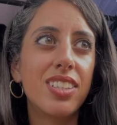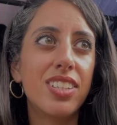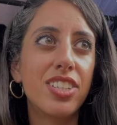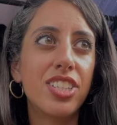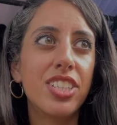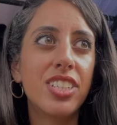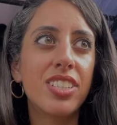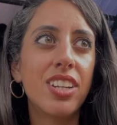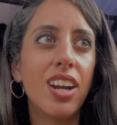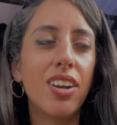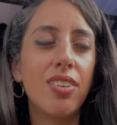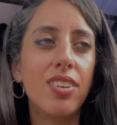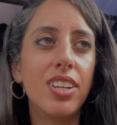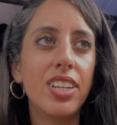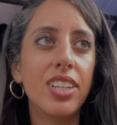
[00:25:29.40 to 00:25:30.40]
she's not,
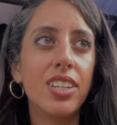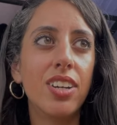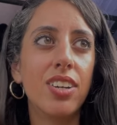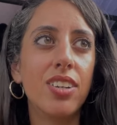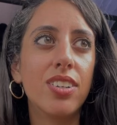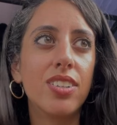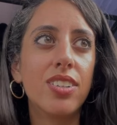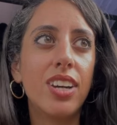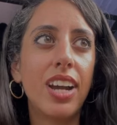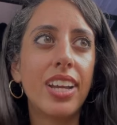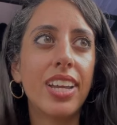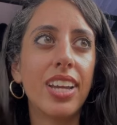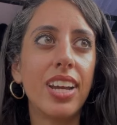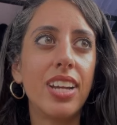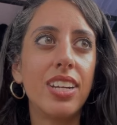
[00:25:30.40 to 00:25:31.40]
you know,
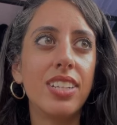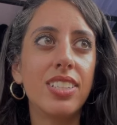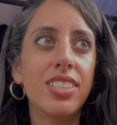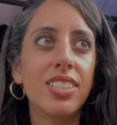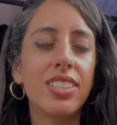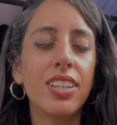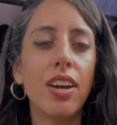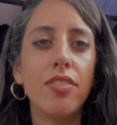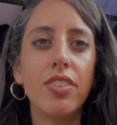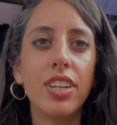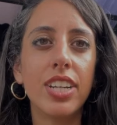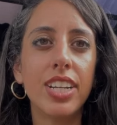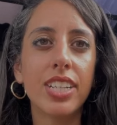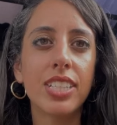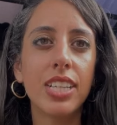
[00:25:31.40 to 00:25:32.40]
she's not
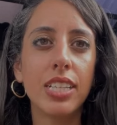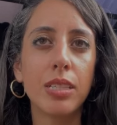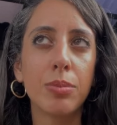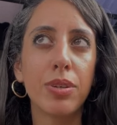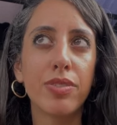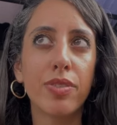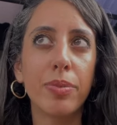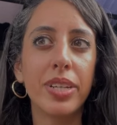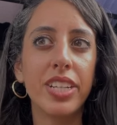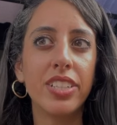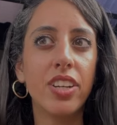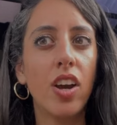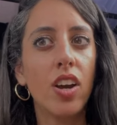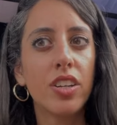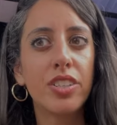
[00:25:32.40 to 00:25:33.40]
very accessible for me to
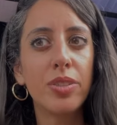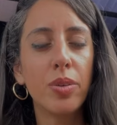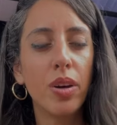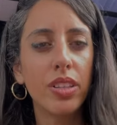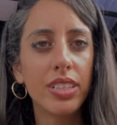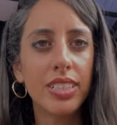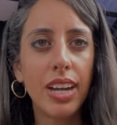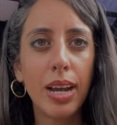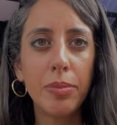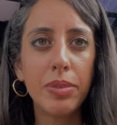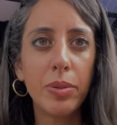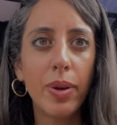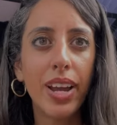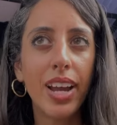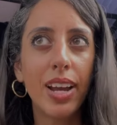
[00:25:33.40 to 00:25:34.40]
talk to all the time the
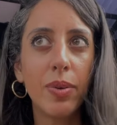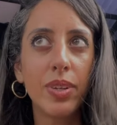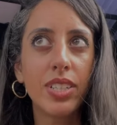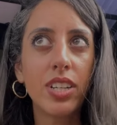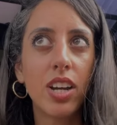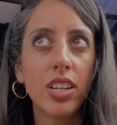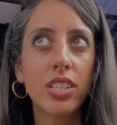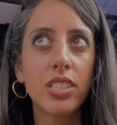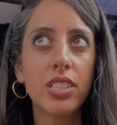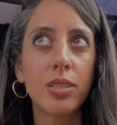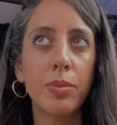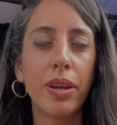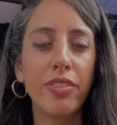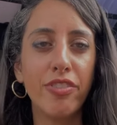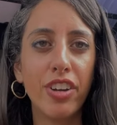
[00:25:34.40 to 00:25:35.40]
way I would talk to
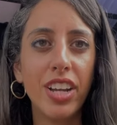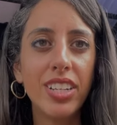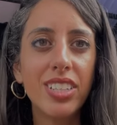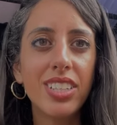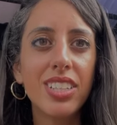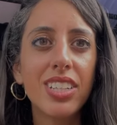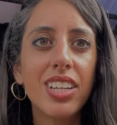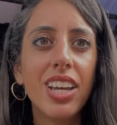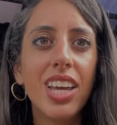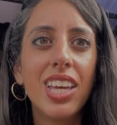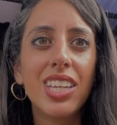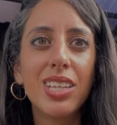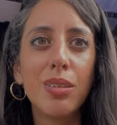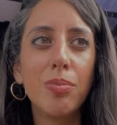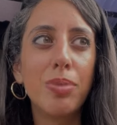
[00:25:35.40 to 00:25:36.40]
my friend,
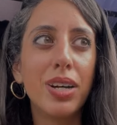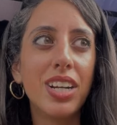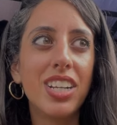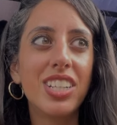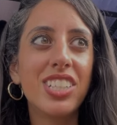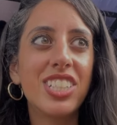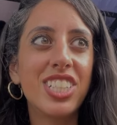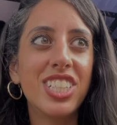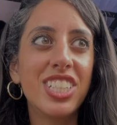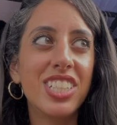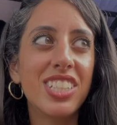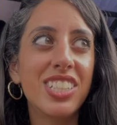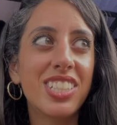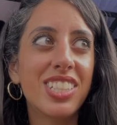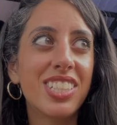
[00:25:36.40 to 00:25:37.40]
but
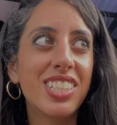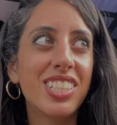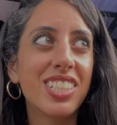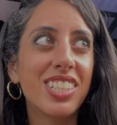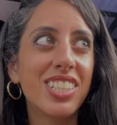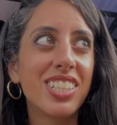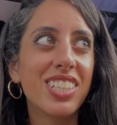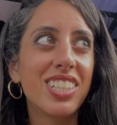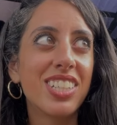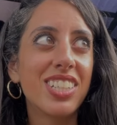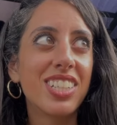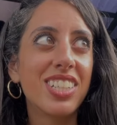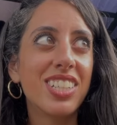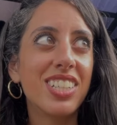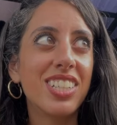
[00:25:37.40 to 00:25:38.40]
she's
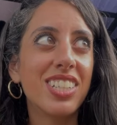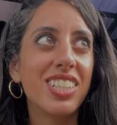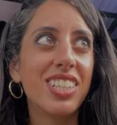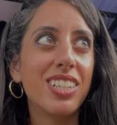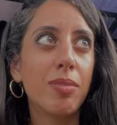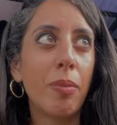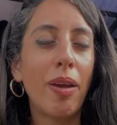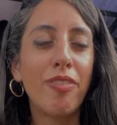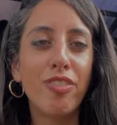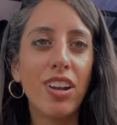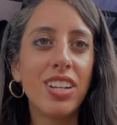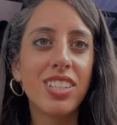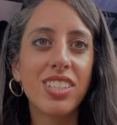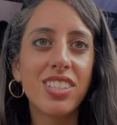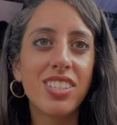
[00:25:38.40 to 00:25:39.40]
my
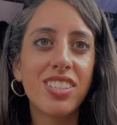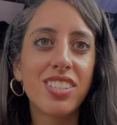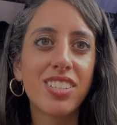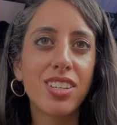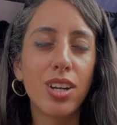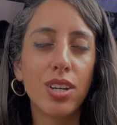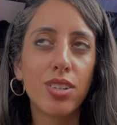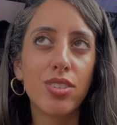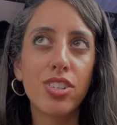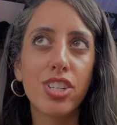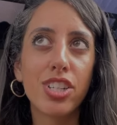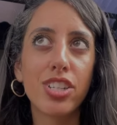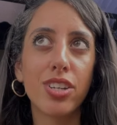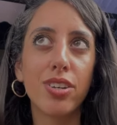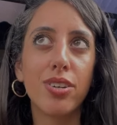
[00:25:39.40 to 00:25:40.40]
friend's coach.
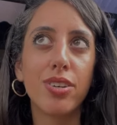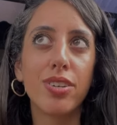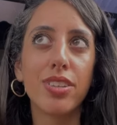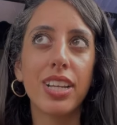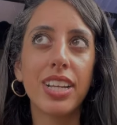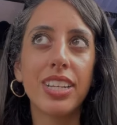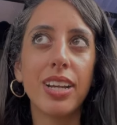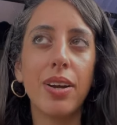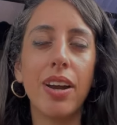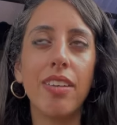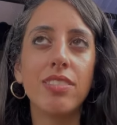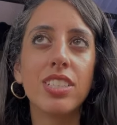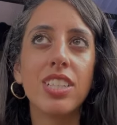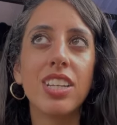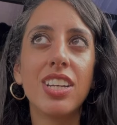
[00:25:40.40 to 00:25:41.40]
So like now I
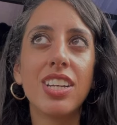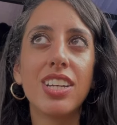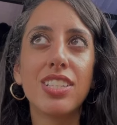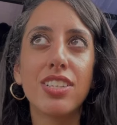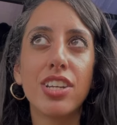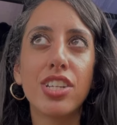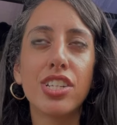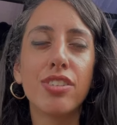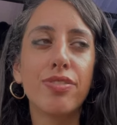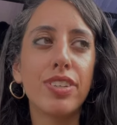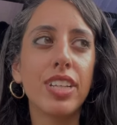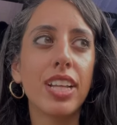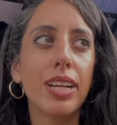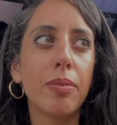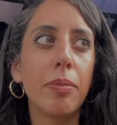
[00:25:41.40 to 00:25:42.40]
have, so I just feel
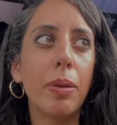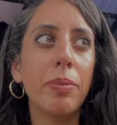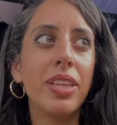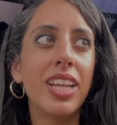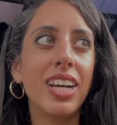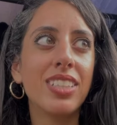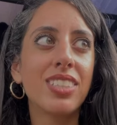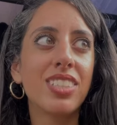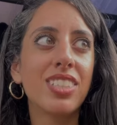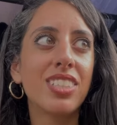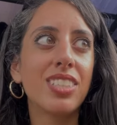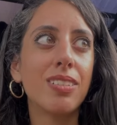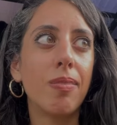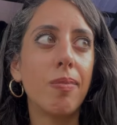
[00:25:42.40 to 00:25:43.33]
like maybe that's